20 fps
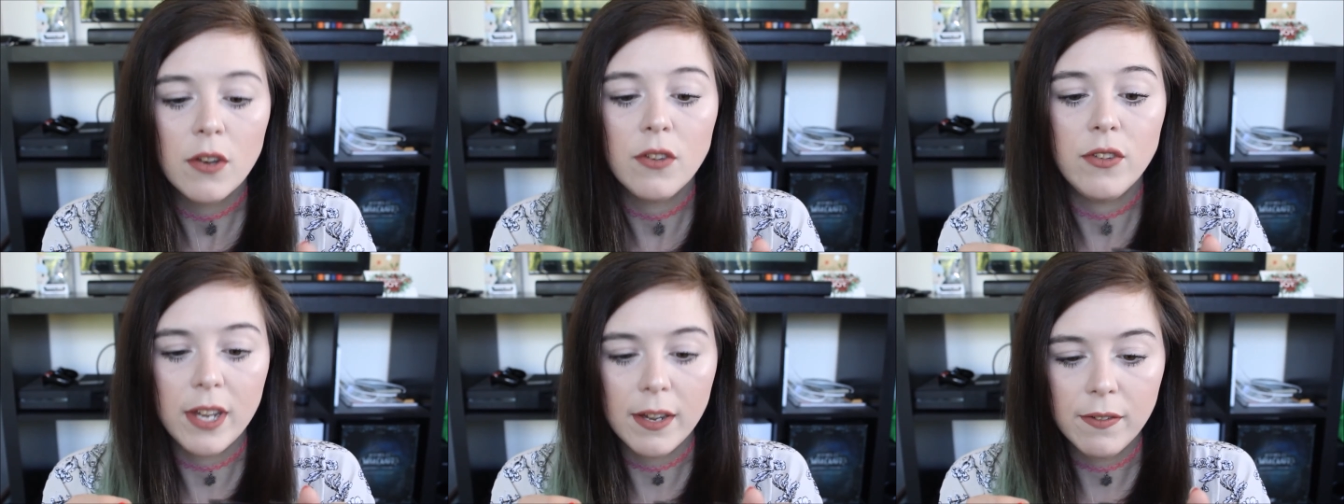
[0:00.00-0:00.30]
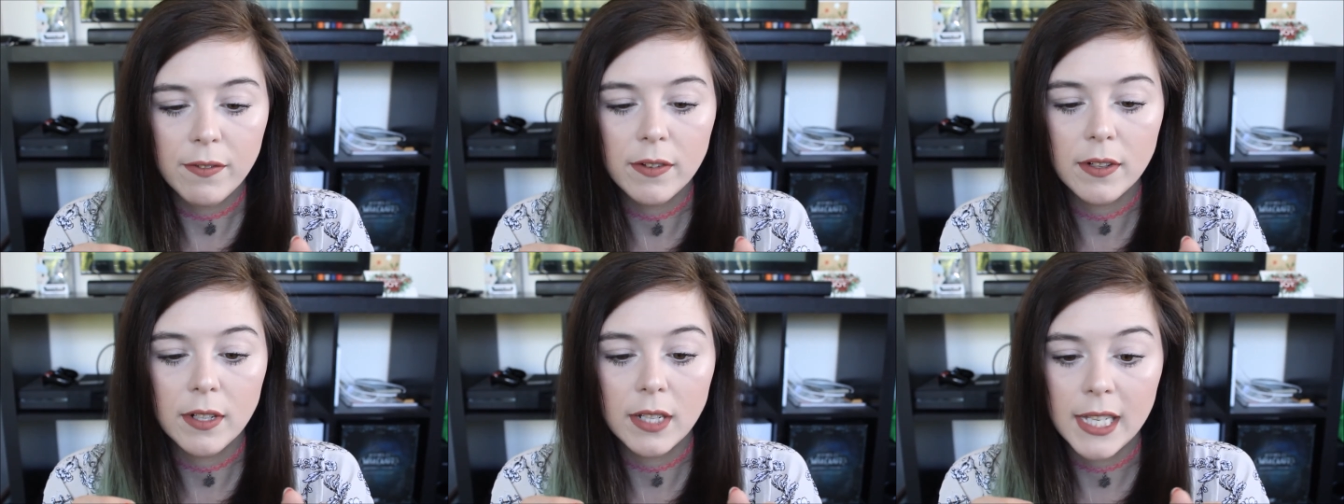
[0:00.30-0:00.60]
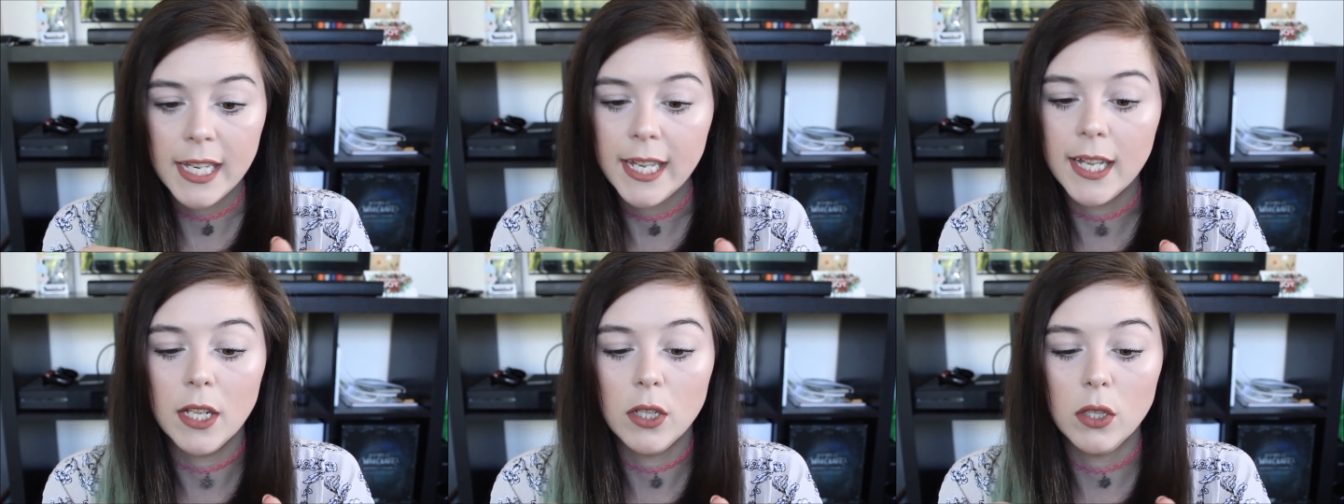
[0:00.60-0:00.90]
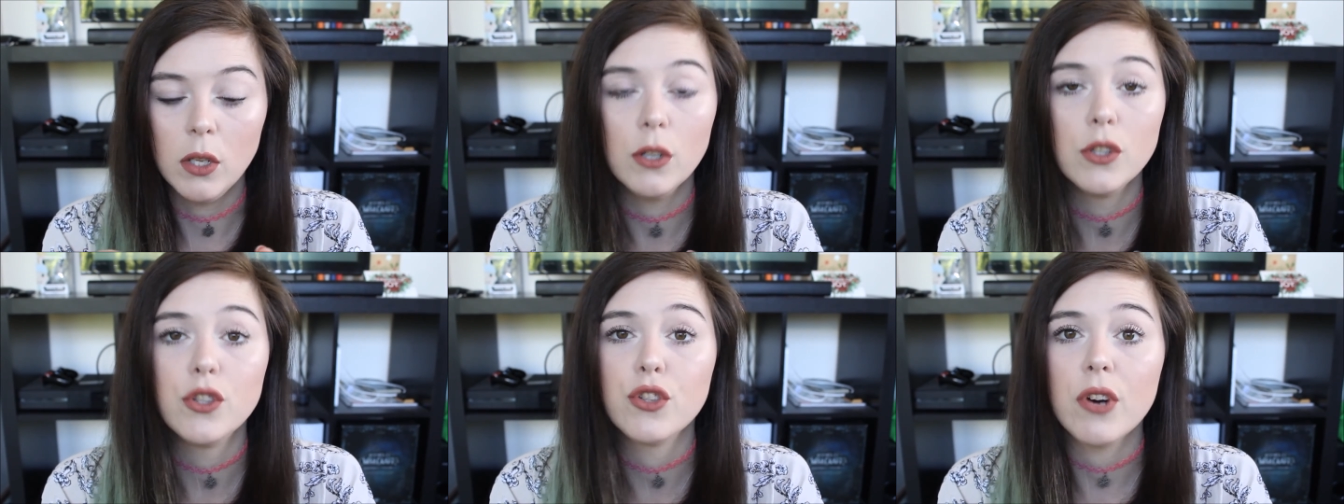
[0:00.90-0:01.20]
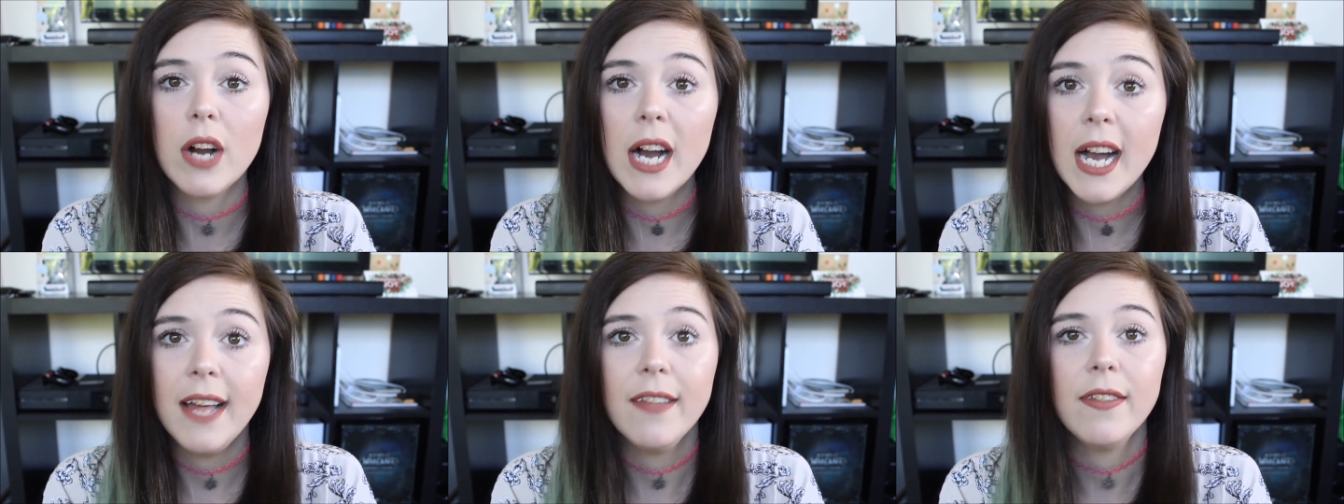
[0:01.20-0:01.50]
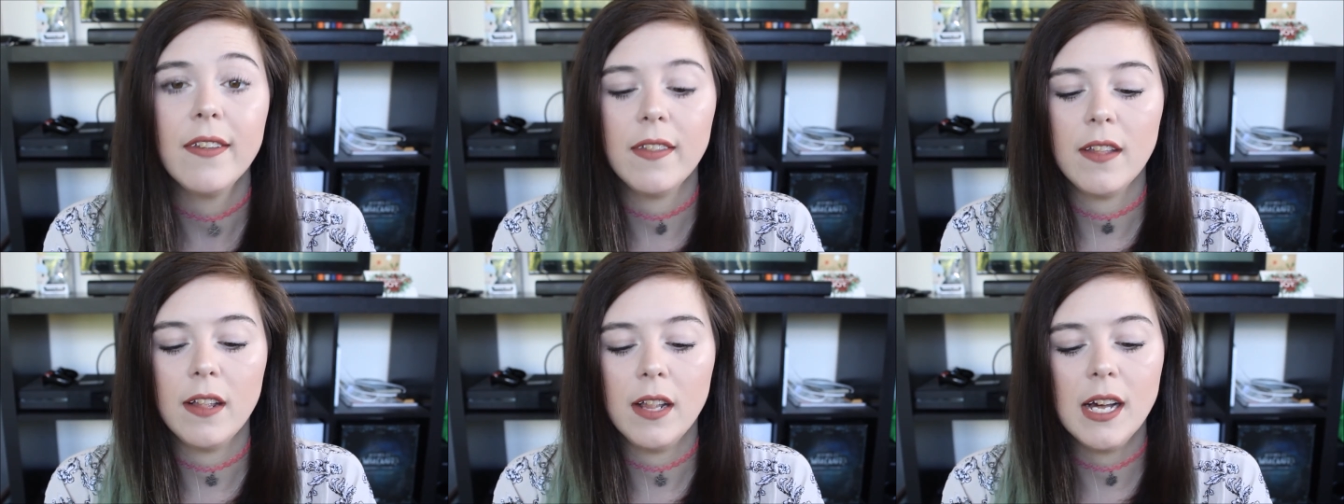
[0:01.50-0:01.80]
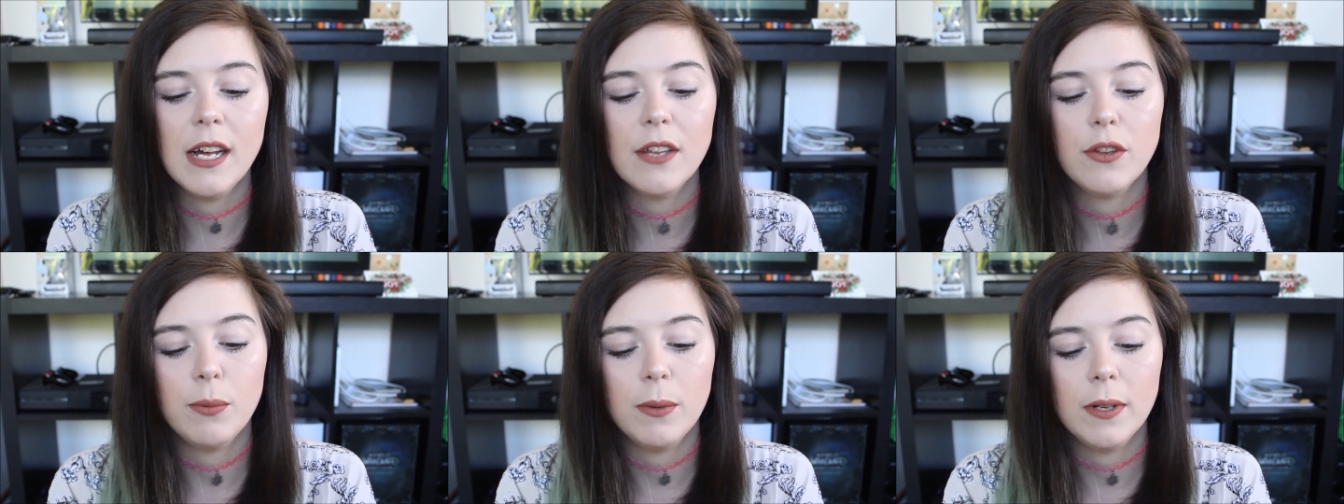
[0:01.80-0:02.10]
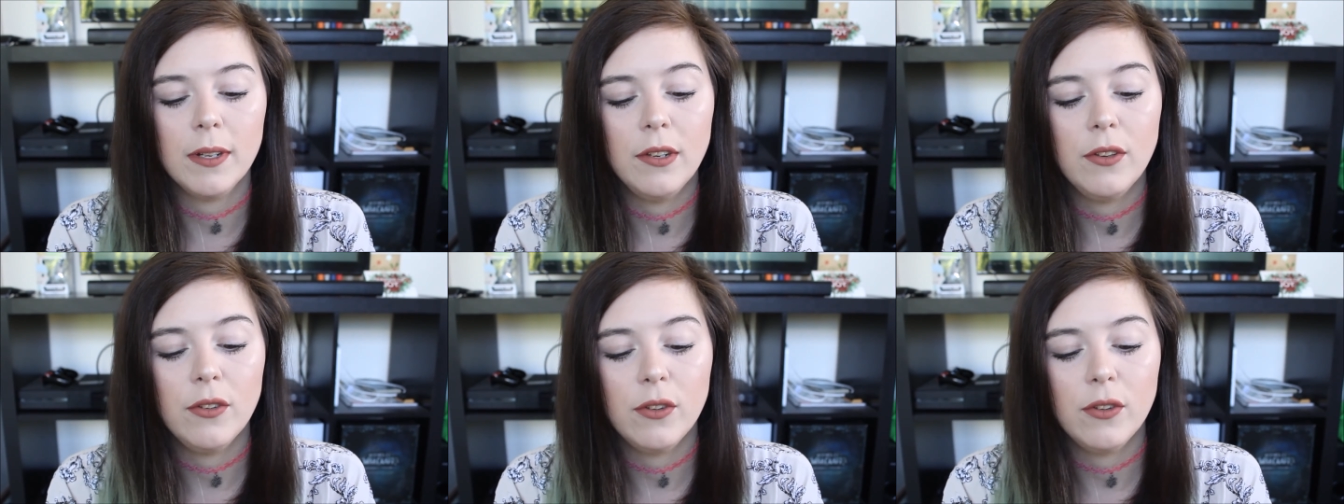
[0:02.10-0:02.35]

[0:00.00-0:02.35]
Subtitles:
definitely a lot drier than the last one,